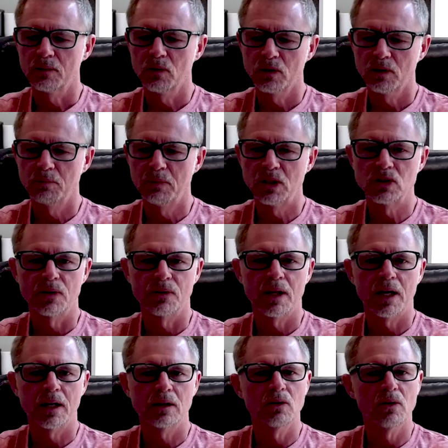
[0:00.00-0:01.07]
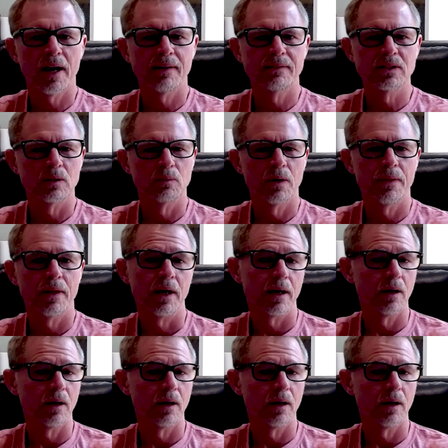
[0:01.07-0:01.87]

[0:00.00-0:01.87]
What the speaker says: or you mentioned that you have someone that